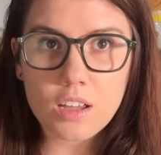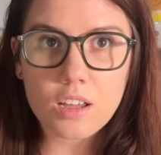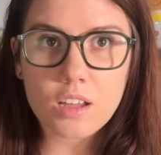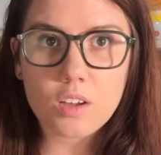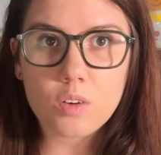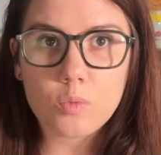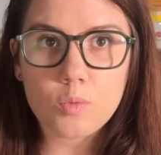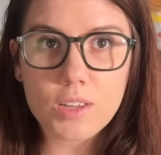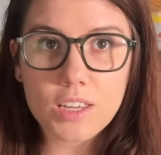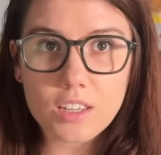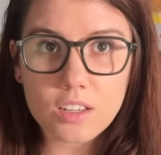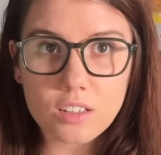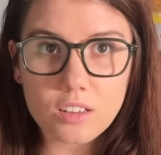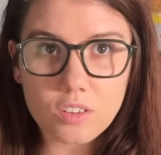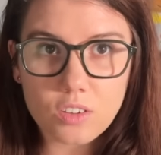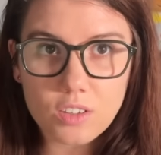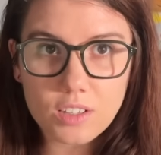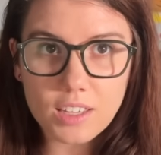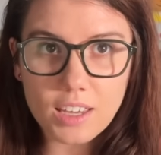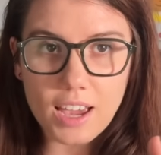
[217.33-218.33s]
We could
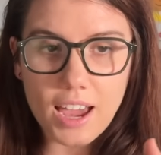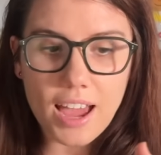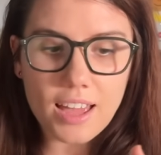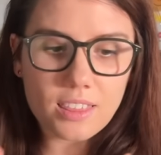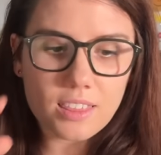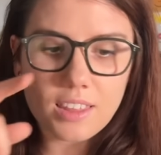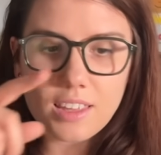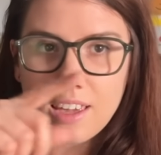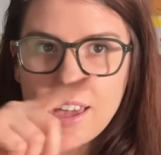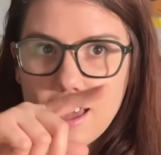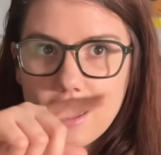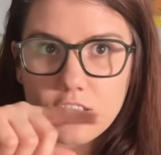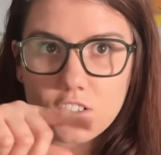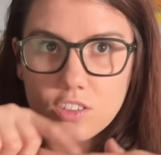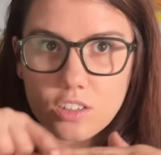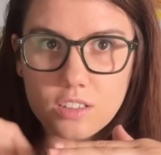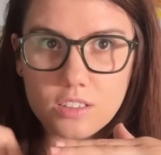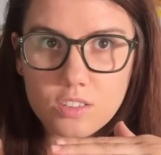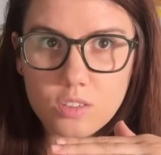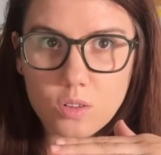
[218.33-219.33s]
look at the edge
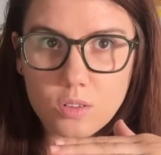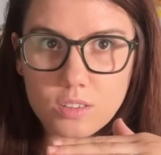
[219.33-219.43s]
on solar